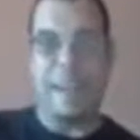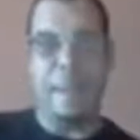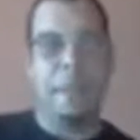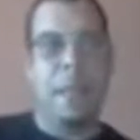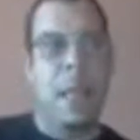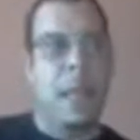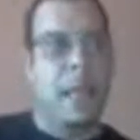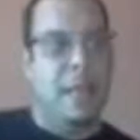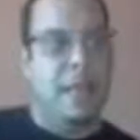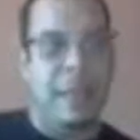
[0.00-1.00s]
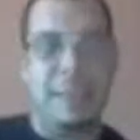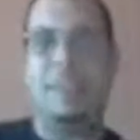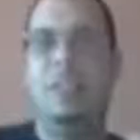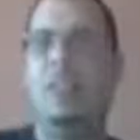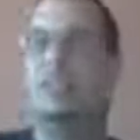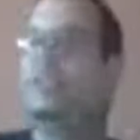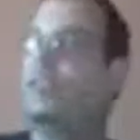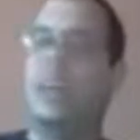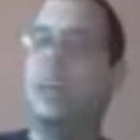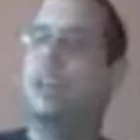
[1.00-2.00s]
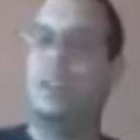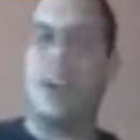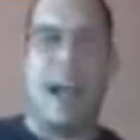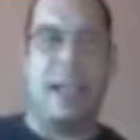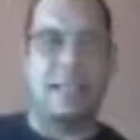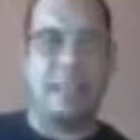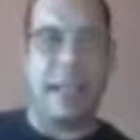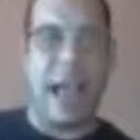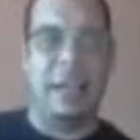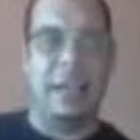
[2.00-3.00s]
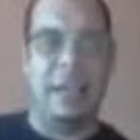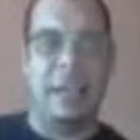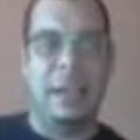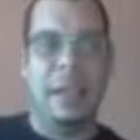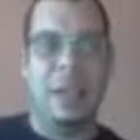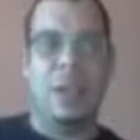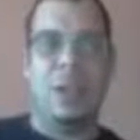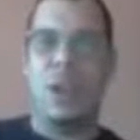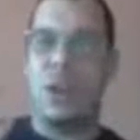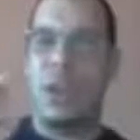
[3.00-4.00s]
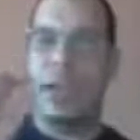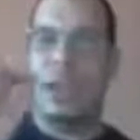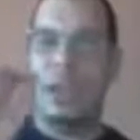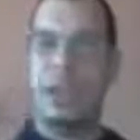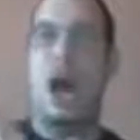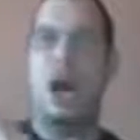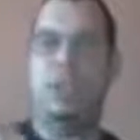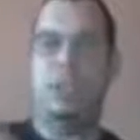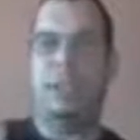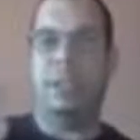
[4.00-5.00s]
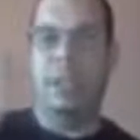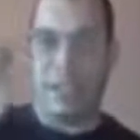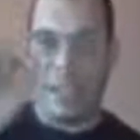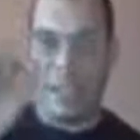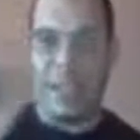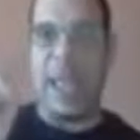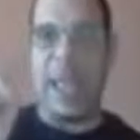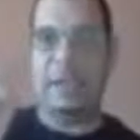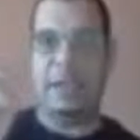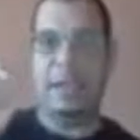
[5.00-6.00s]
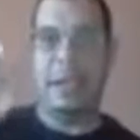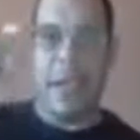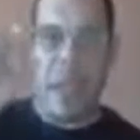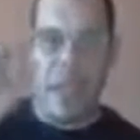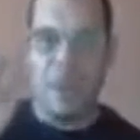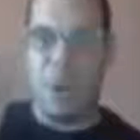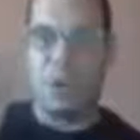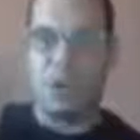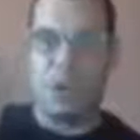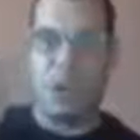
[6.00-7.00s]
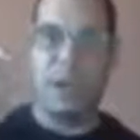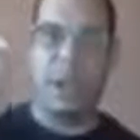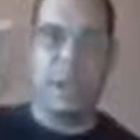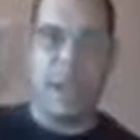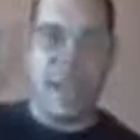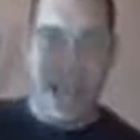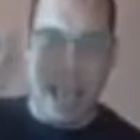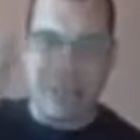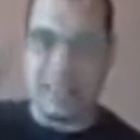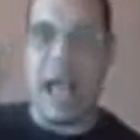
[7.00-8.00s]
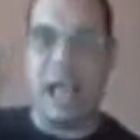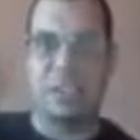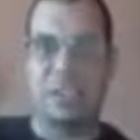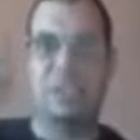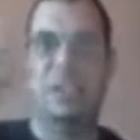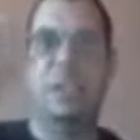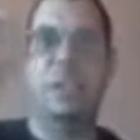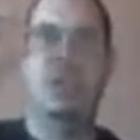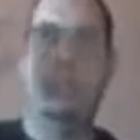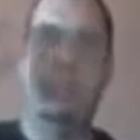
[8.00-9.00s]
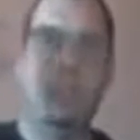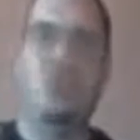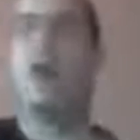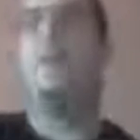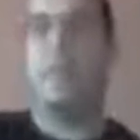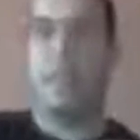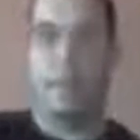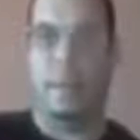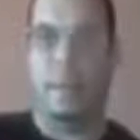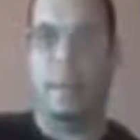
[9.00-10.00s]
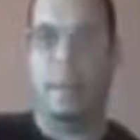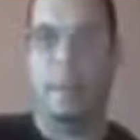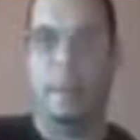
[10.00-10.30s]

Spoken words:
Right? This is just to tell you guys that you cannot get emotionally attached to something.